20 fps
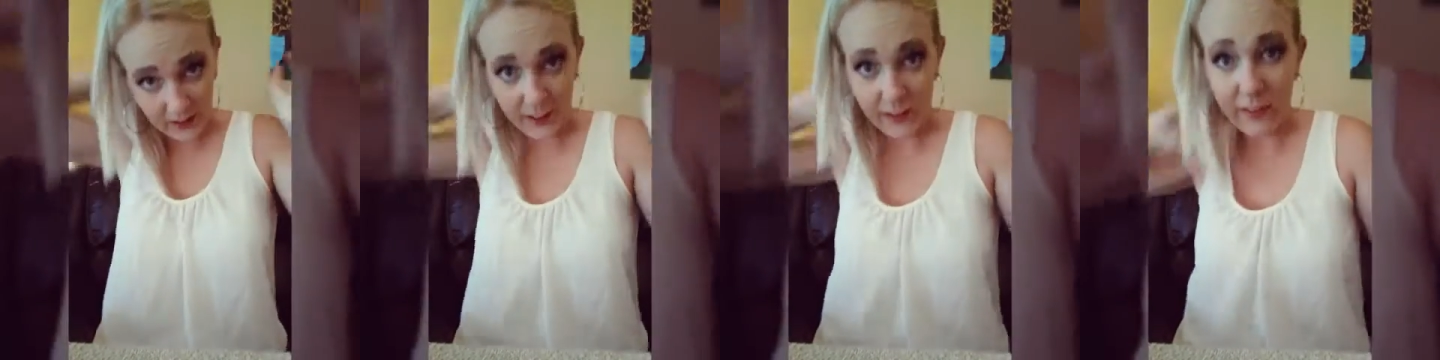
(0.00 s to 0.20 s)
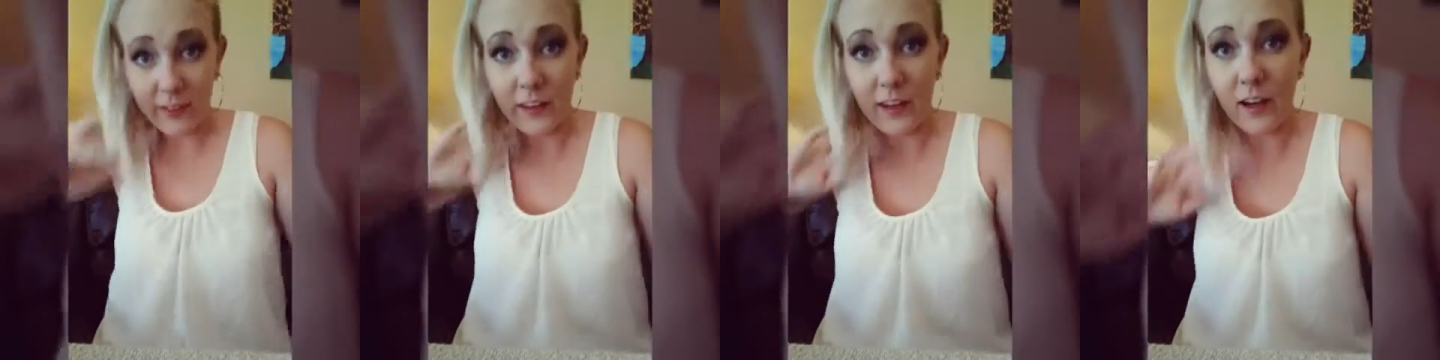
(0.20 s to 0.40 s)

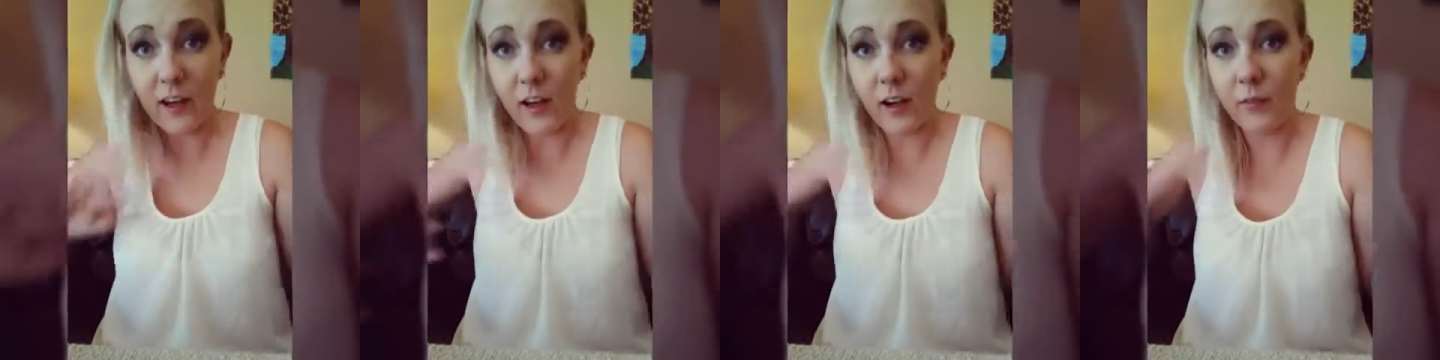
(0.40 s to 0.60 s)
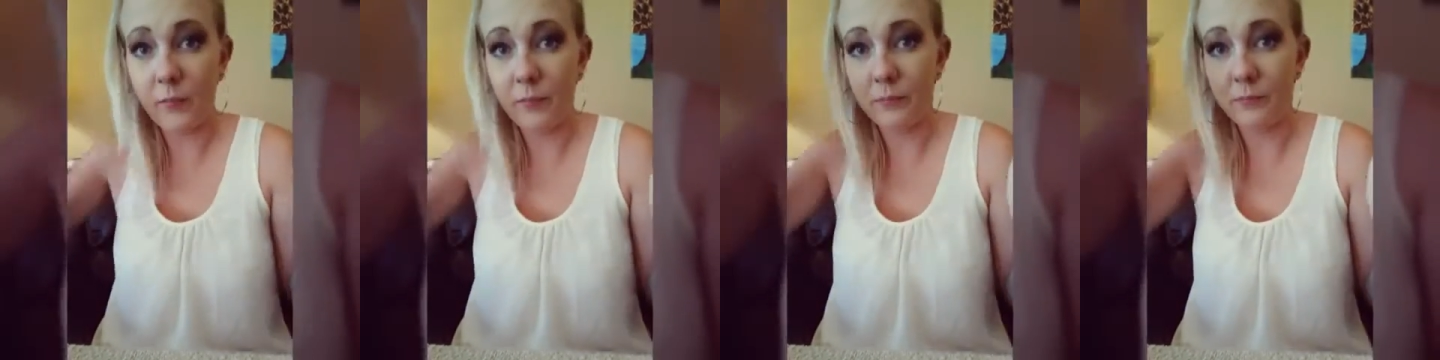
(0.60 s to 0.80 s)
in
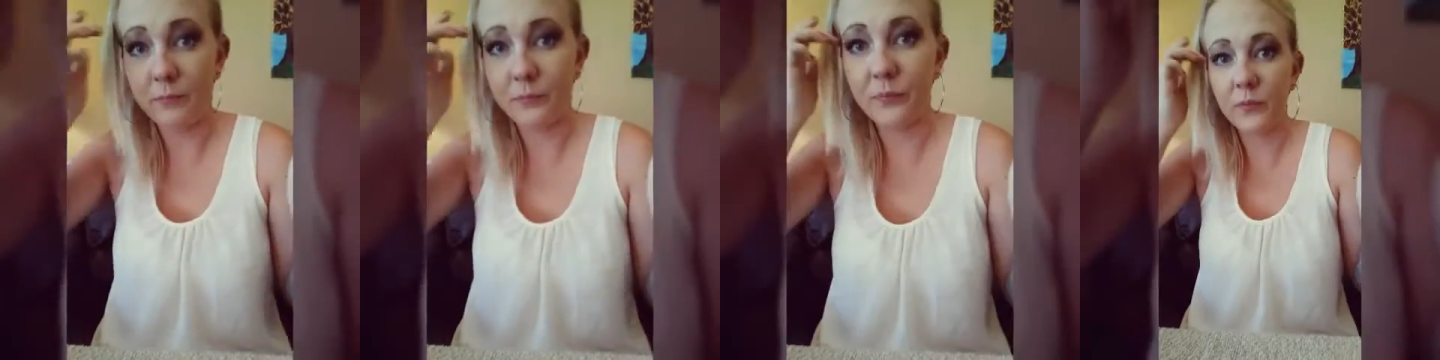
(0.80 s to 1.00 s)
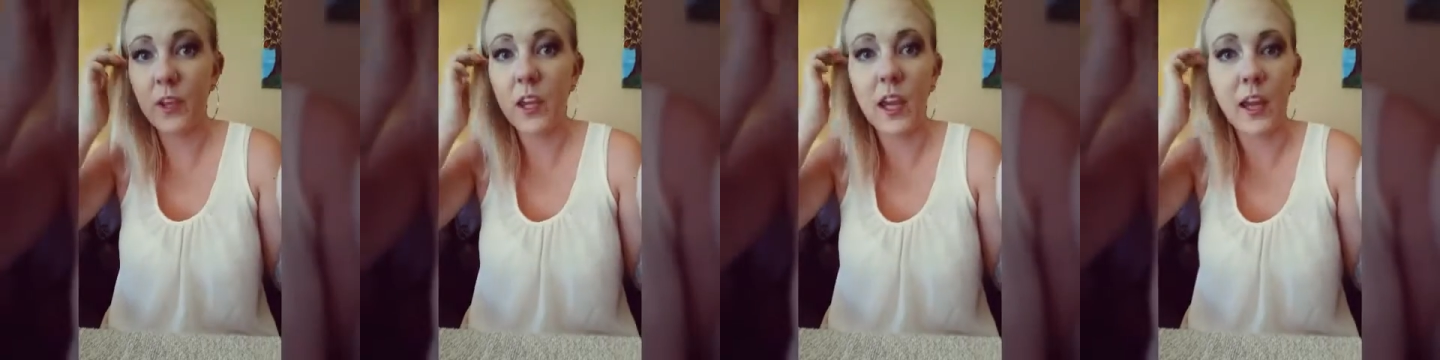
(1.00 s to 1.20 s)
there.
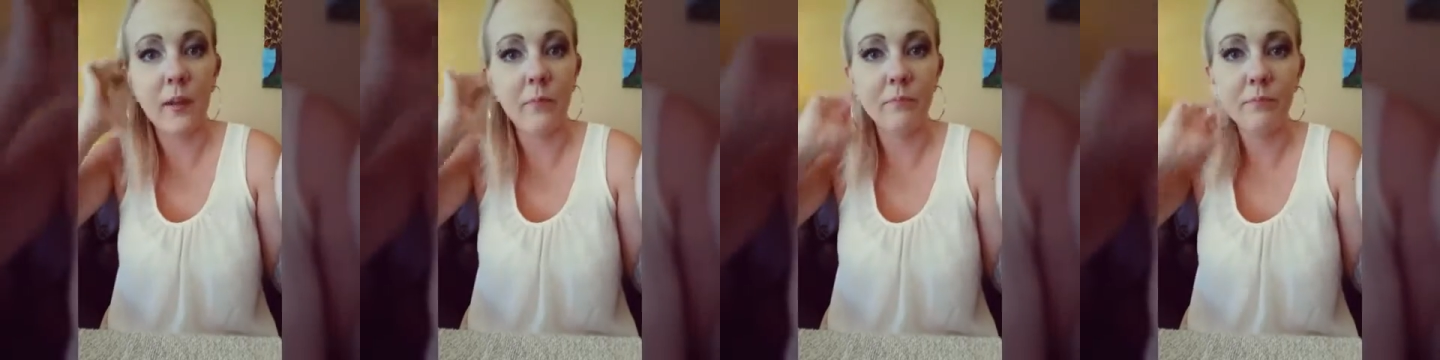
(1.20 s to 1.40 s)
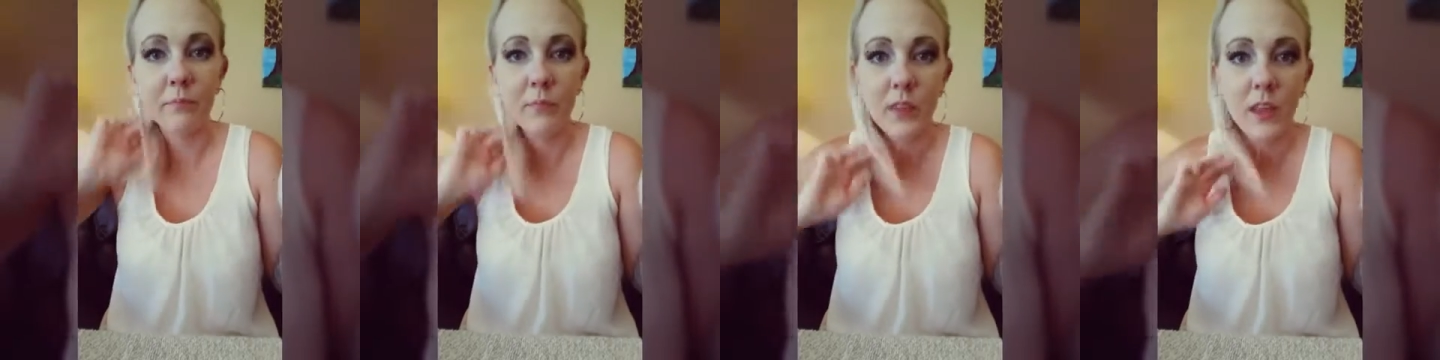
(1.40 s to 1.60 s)
Okay,
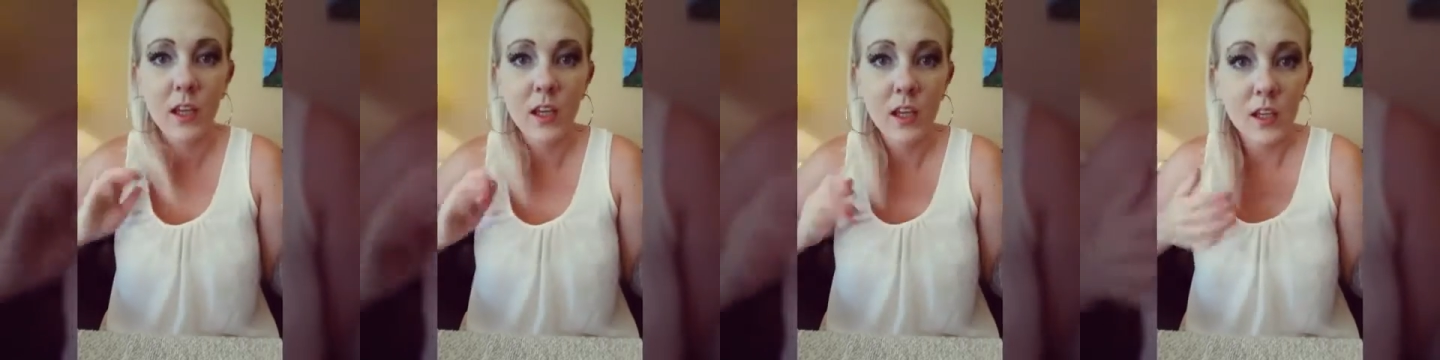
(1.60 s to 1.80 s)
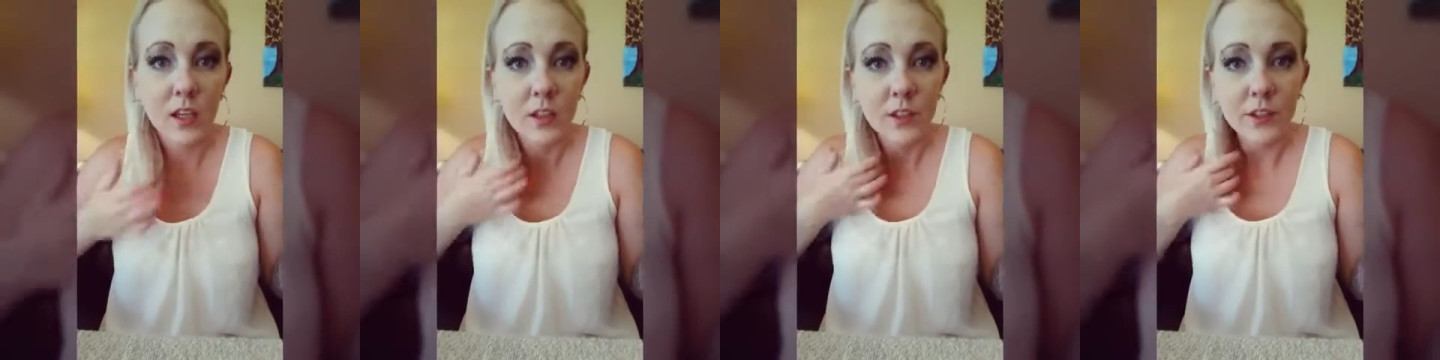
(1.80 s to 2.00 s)

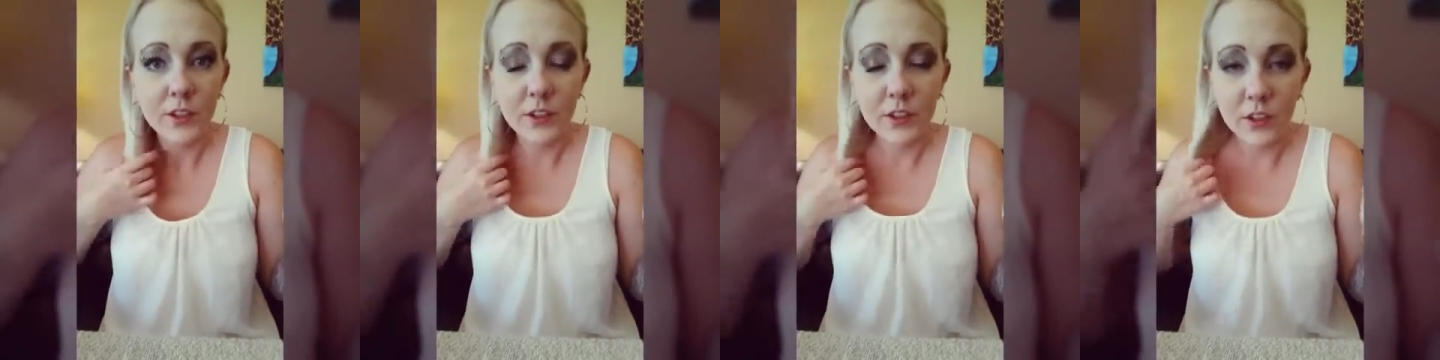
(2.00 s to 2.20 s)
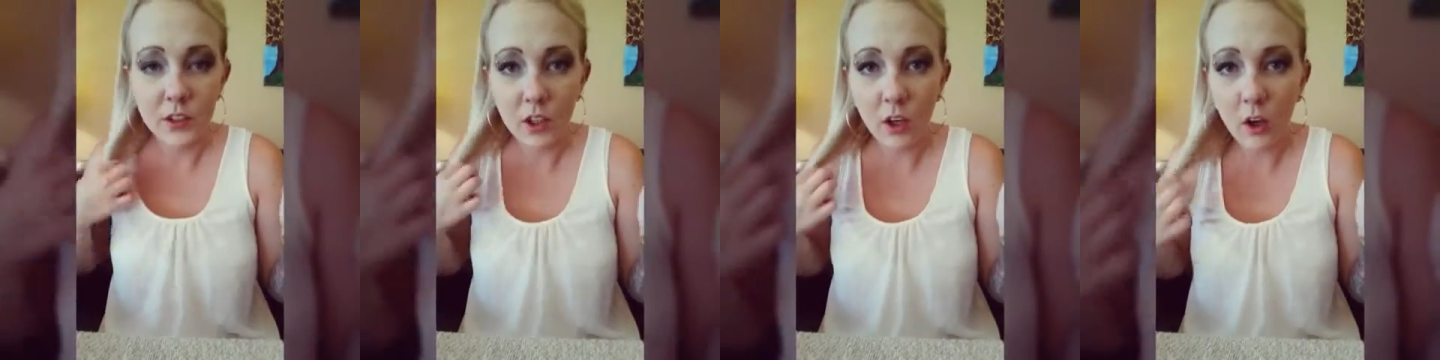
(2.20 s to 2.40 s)

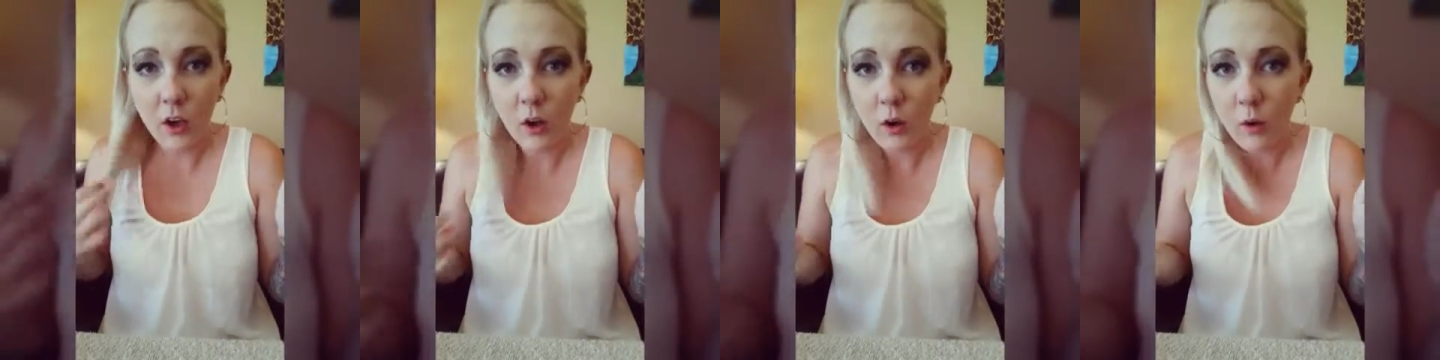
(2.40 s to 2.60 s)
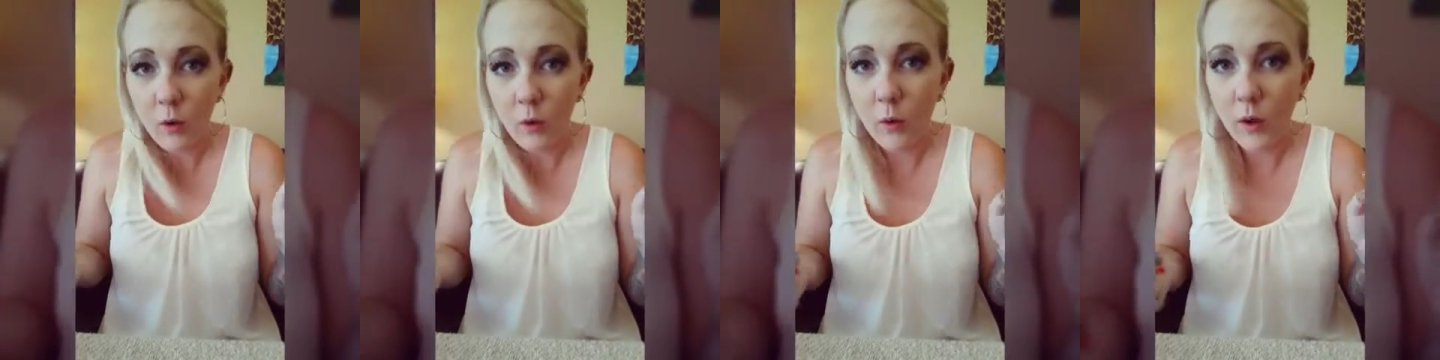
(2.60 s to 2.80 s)

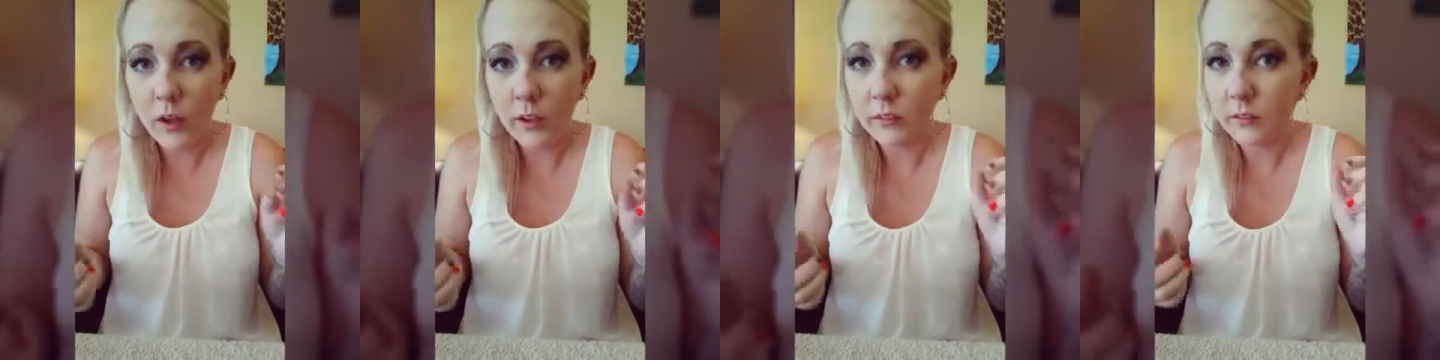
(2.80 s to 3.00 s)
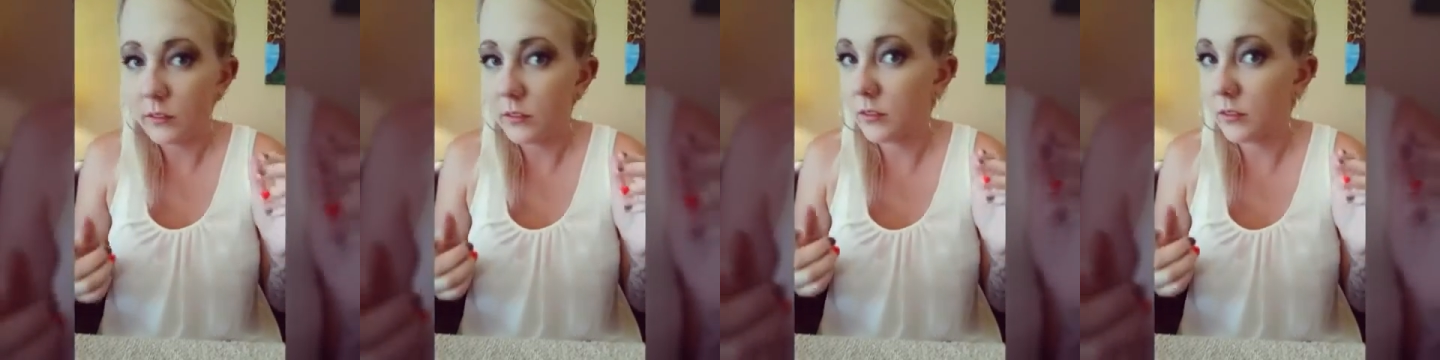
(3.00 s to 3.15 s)
so